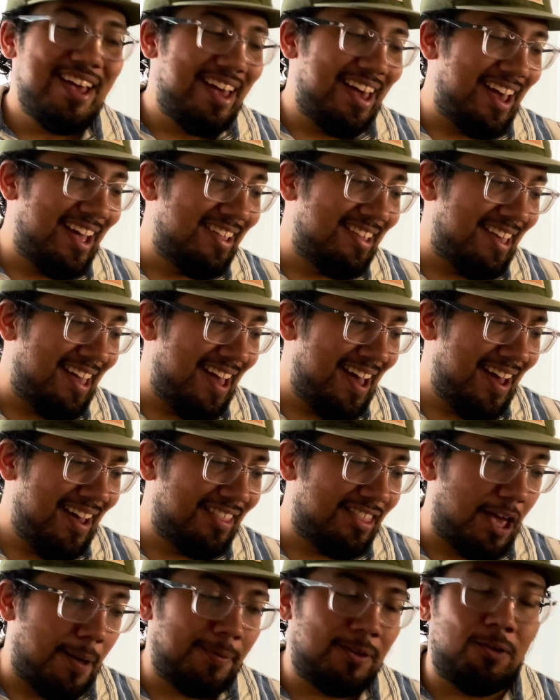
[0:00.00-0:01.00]
And yeah,
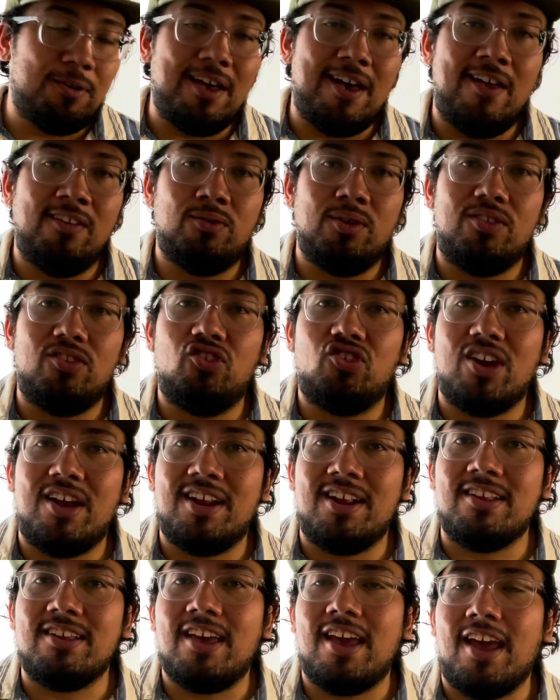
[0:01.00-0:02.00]
the episode ends with Jen
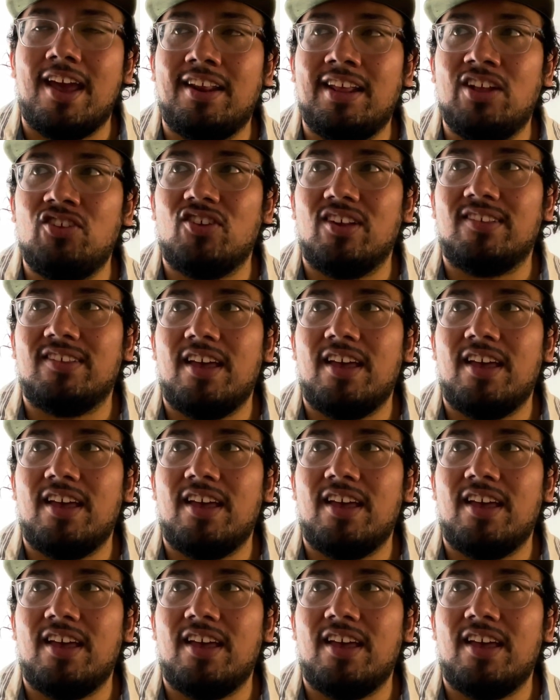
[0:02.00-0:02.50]
and Katie just,